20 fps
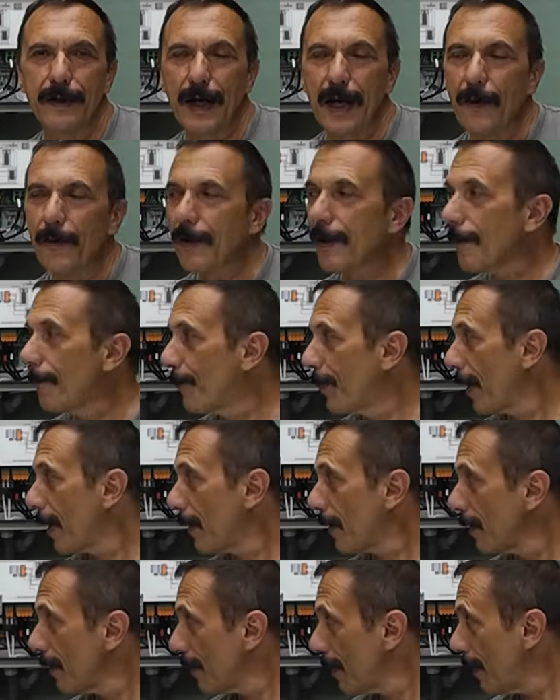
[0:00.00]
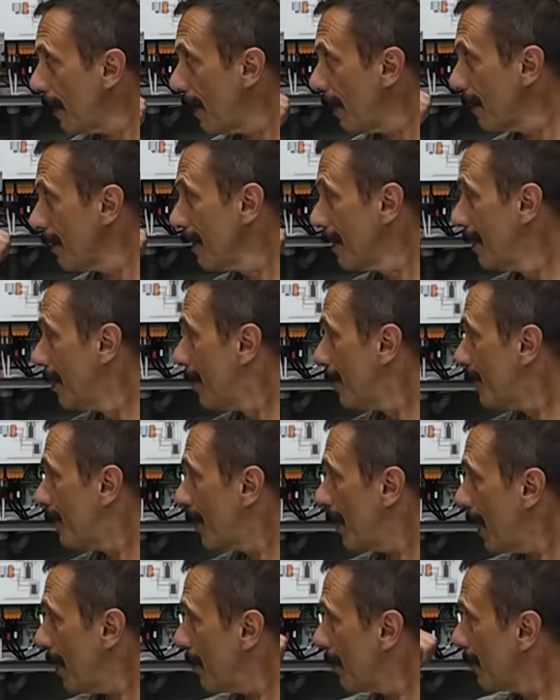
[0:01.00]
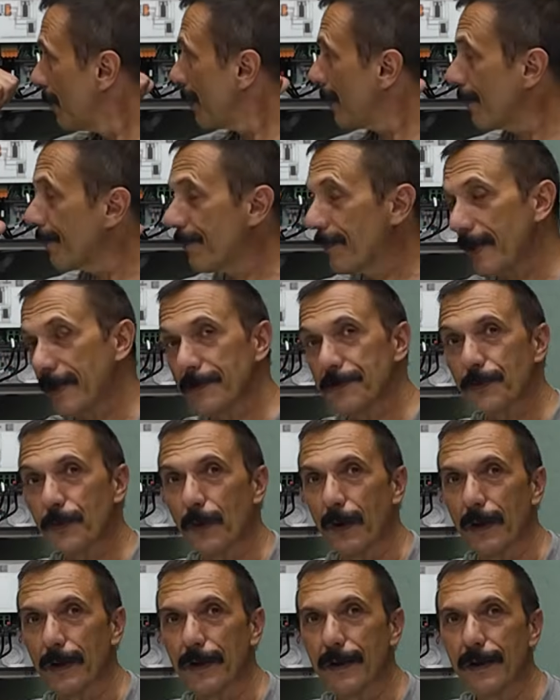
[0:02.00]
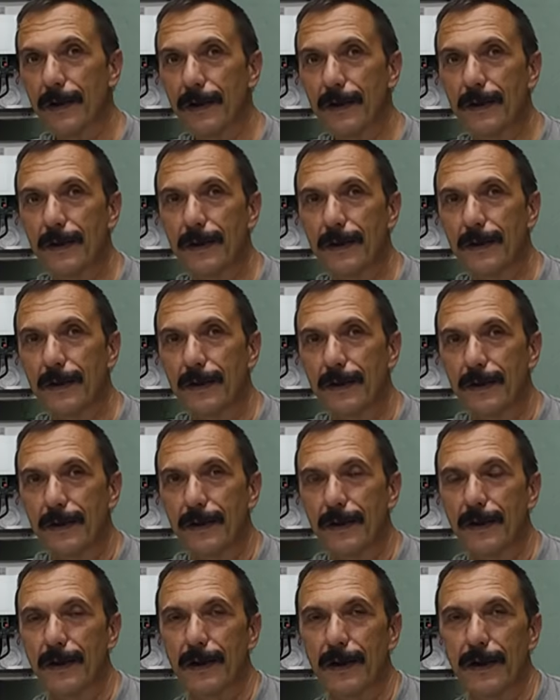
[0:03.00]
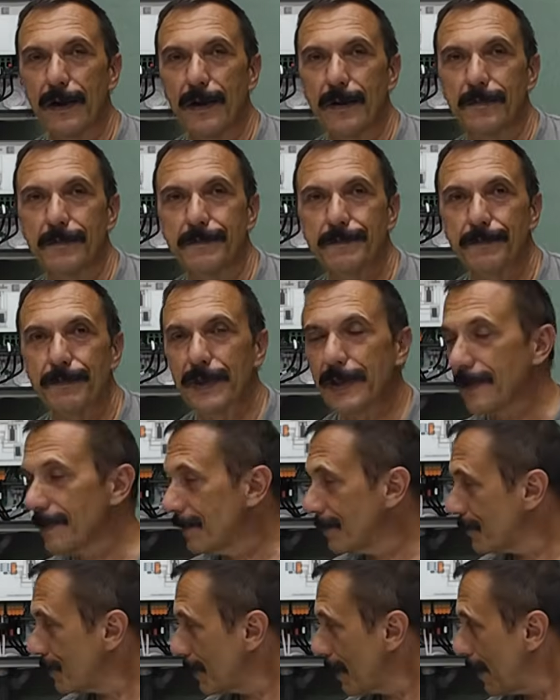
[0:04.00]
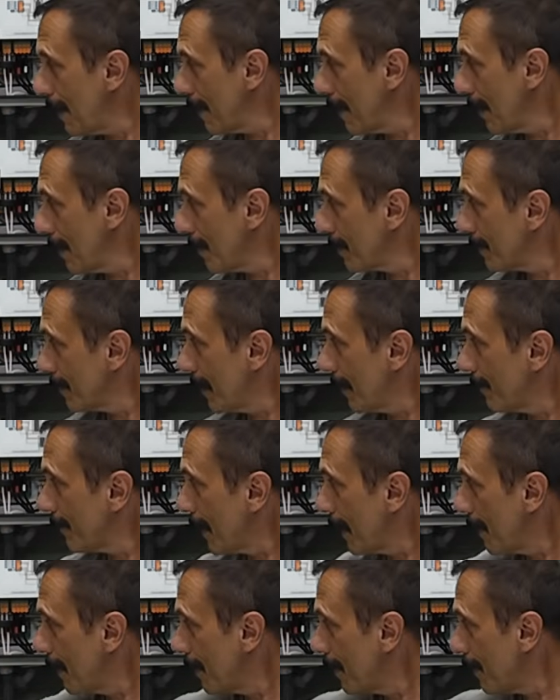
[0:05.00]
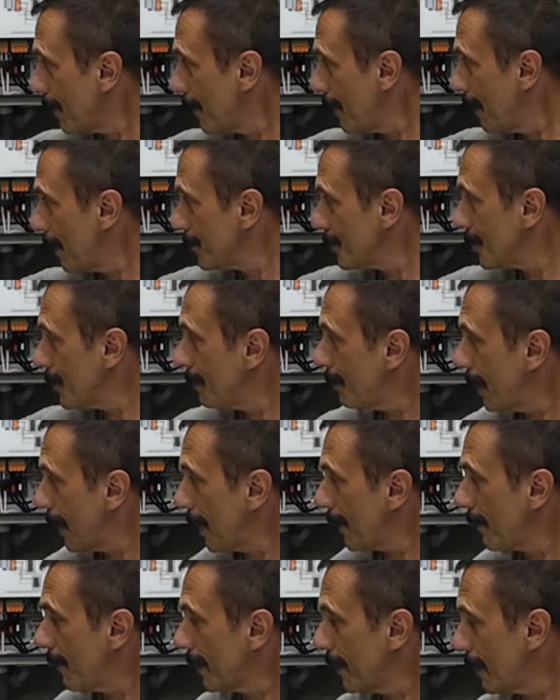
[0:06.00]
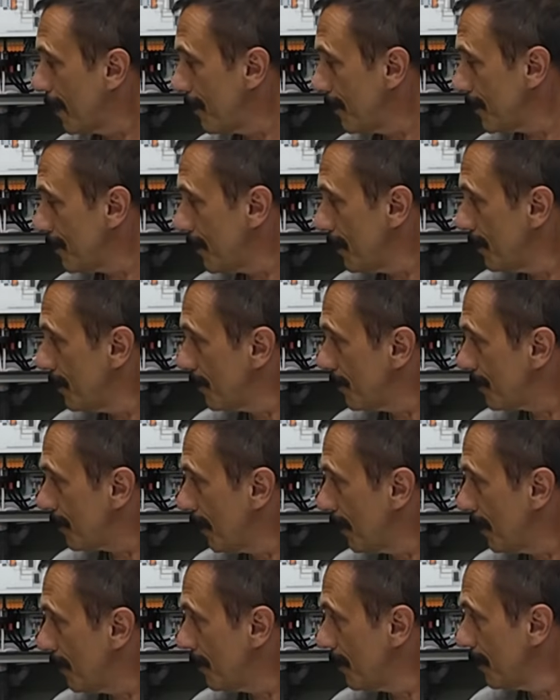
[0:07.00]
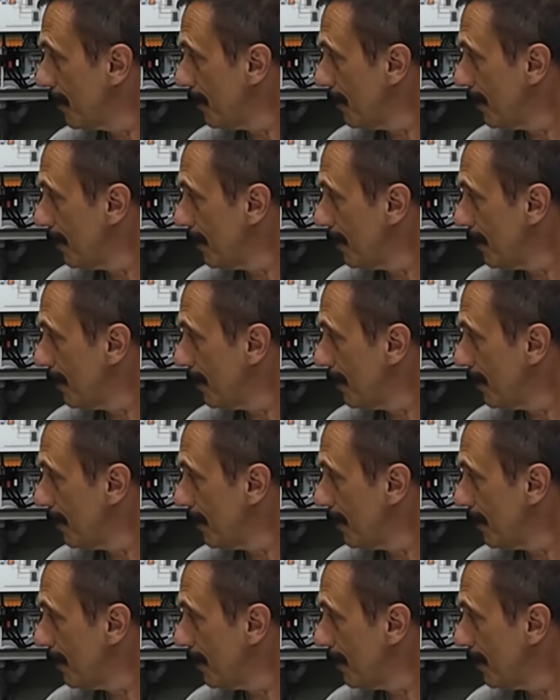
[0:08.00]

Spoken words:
I want to parallel probably this one because I've got another LG battery coming too, so